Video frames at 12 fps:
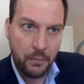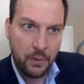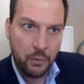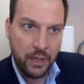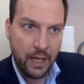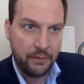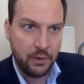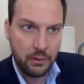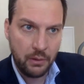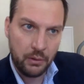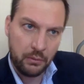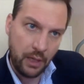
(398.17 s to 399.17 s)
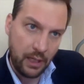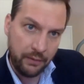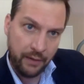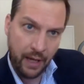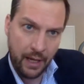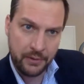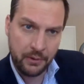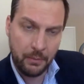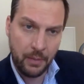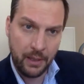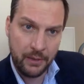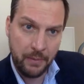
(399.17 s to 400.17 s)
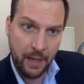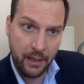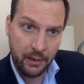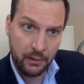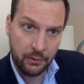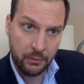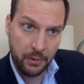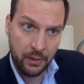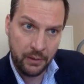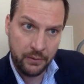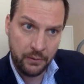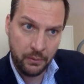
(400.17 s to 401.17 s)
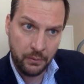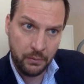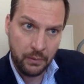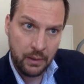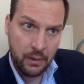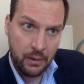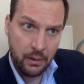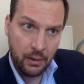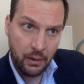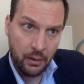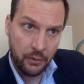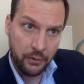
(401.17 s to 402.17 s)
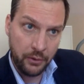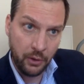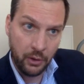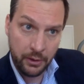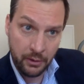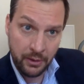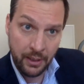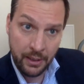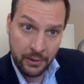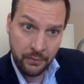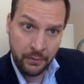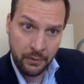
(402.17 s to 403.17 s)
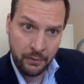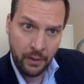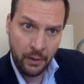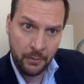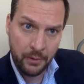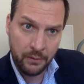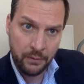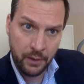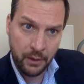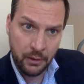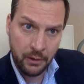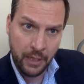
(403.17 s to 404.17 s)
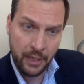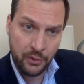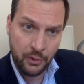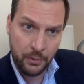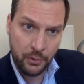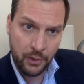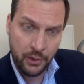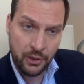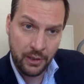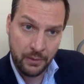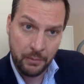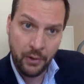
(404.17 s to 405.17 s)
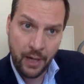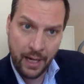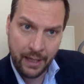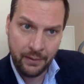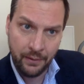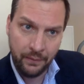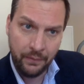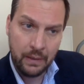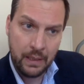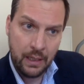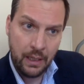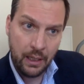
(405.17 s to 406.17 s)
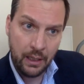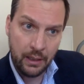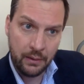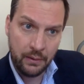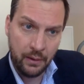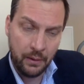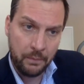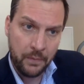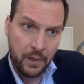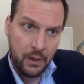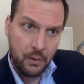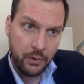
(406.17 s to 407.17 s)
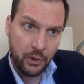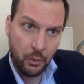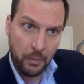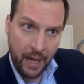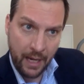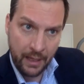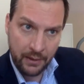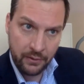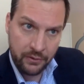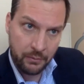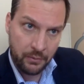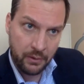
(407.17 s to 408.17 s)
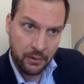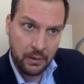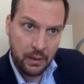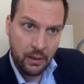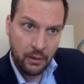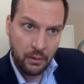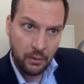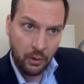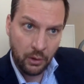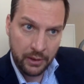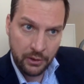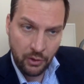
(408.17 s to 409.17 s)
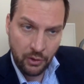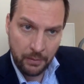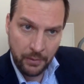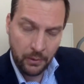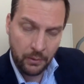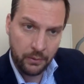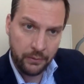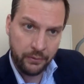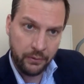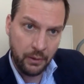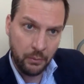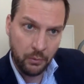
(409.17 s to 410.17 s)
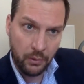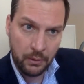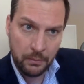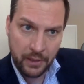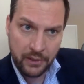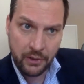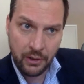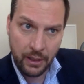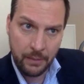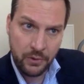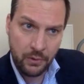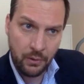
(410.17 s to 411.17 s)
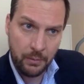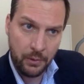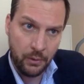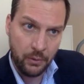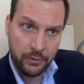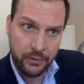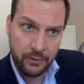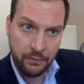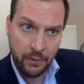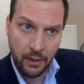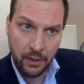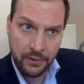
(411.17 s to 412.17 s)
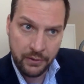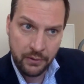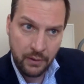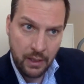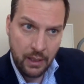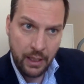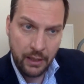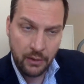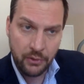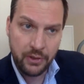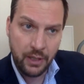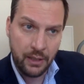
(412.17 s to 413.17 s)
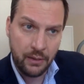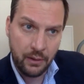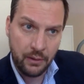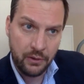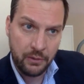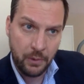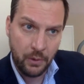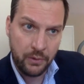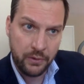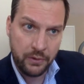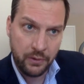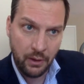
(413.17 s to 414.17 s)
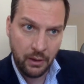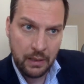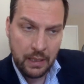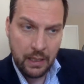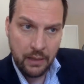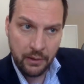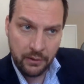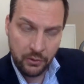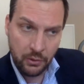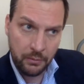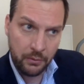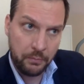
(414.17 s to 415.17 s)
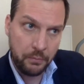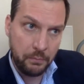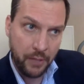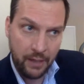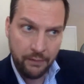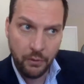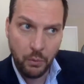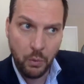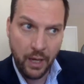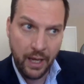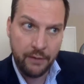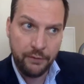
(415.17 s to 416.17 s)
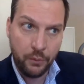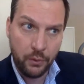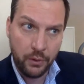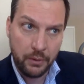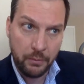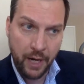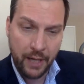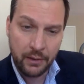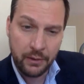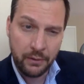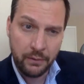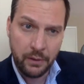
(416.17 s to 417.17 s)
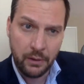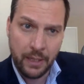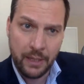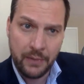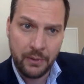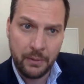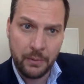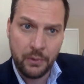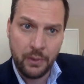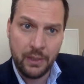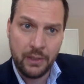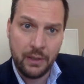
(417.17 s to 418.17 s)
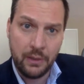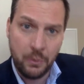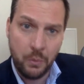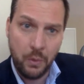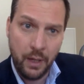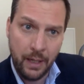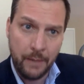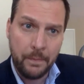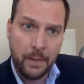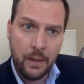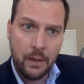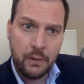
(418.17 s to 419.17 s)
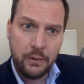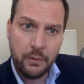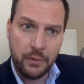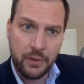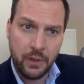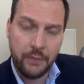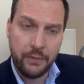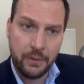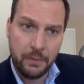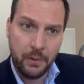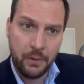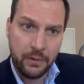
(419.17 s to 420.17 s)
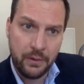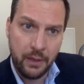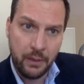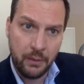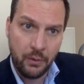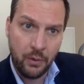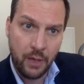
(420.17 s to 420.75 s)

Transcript: we have to kind of cast our minds back a little bit to the earlier days of the development of international arbitration as a practice. And we go back to some of the early tribunals that were mixed claims tribunals and various interstate disputes that sort of paved the way for the practice of international arbitration as a way to resolve disputes that